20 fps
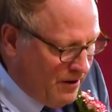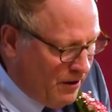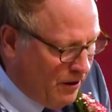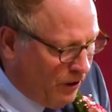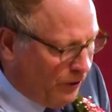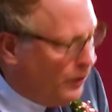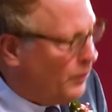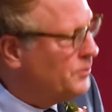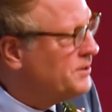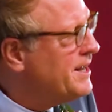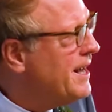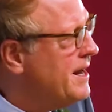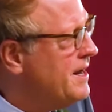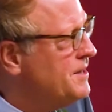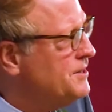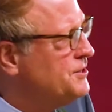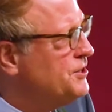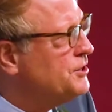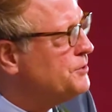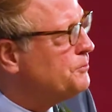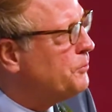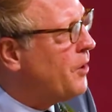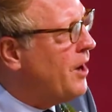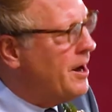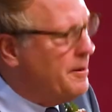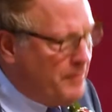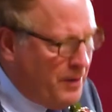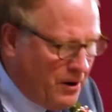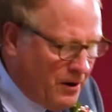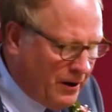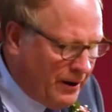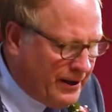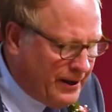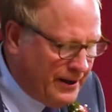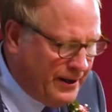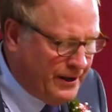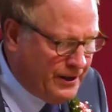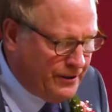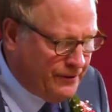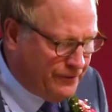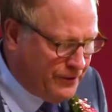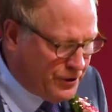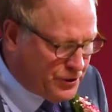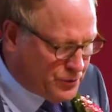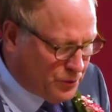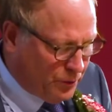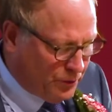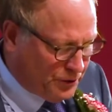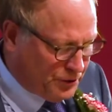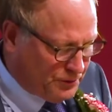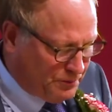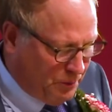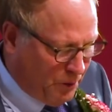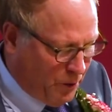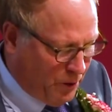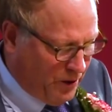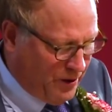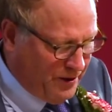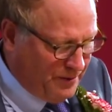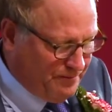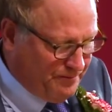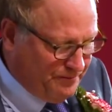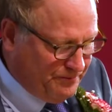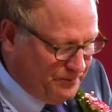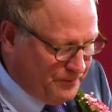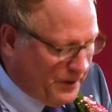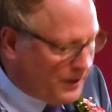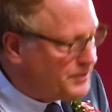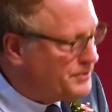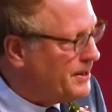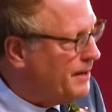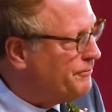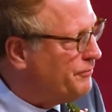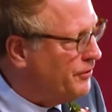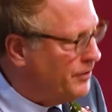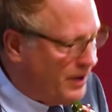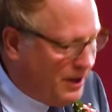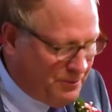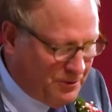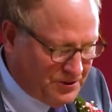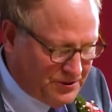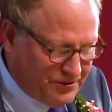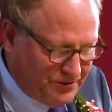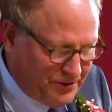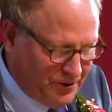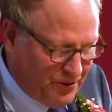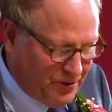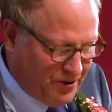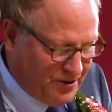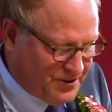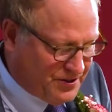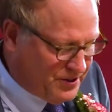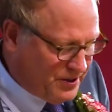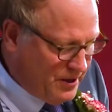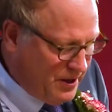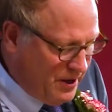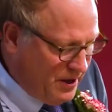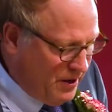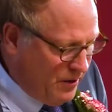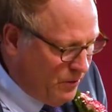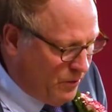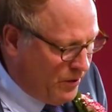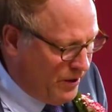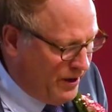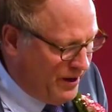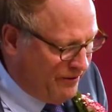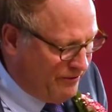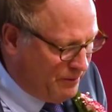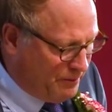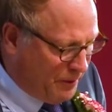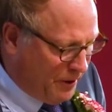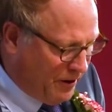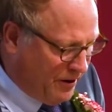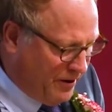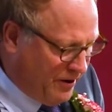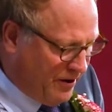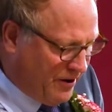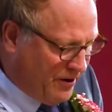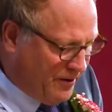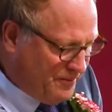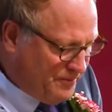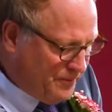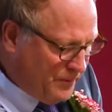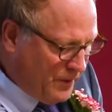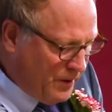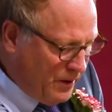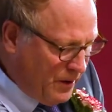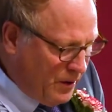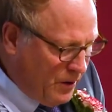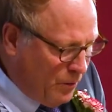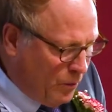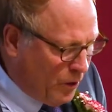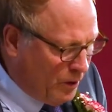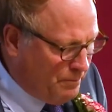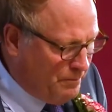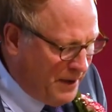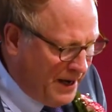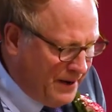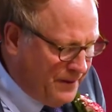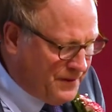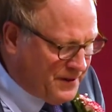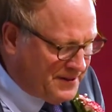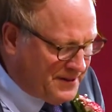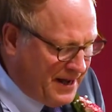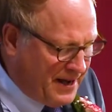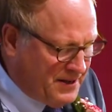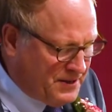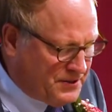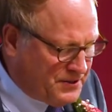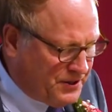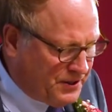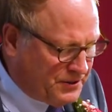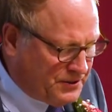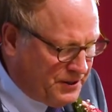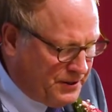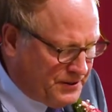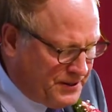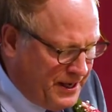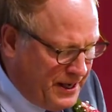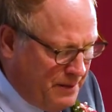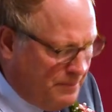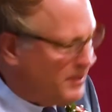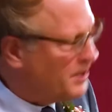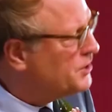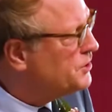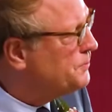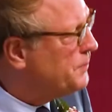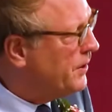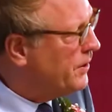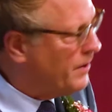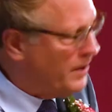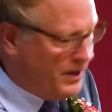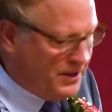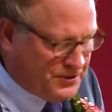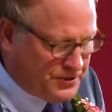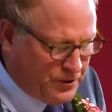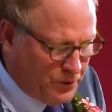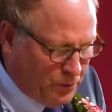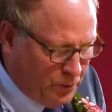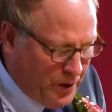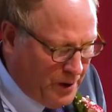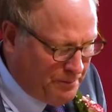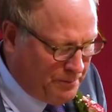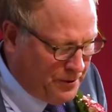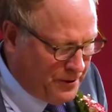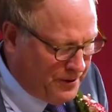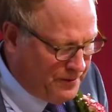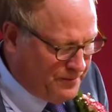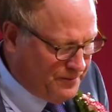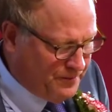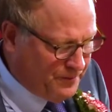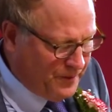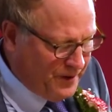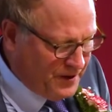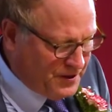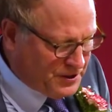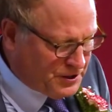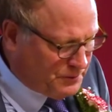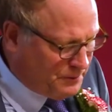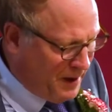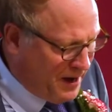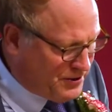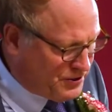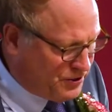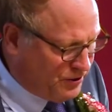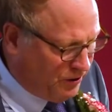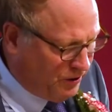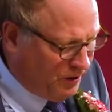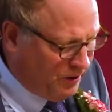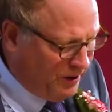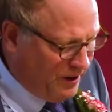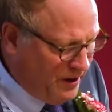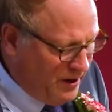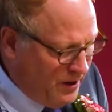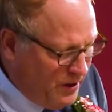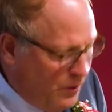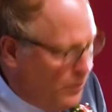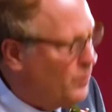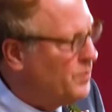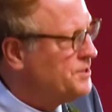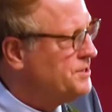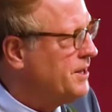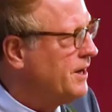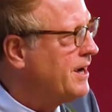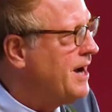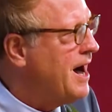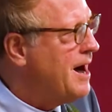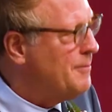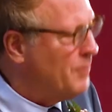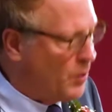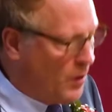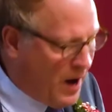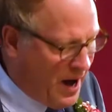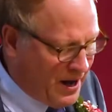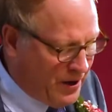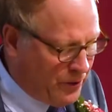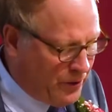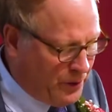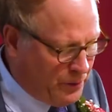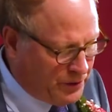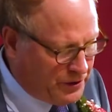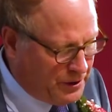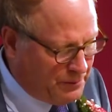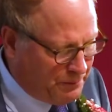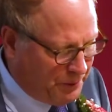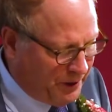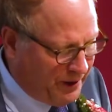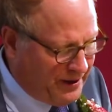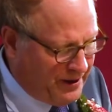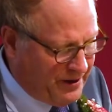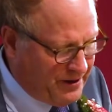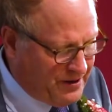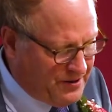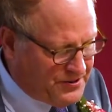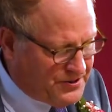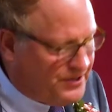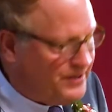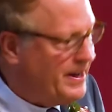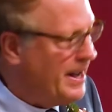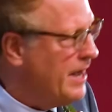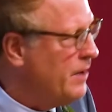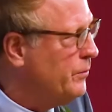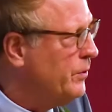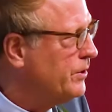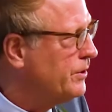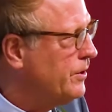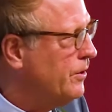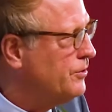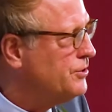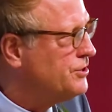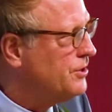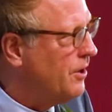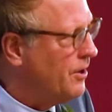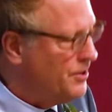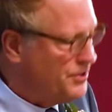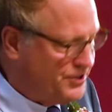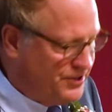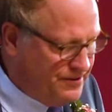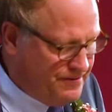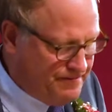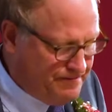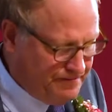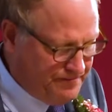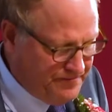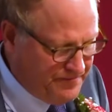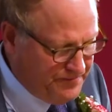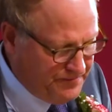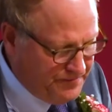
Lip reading: Although tennis is primarily an individual sport, except for doubles, of course, where you have a partner, what made the tennis team experience at Ripon special was the camaraderie with the players and with Coach Larson.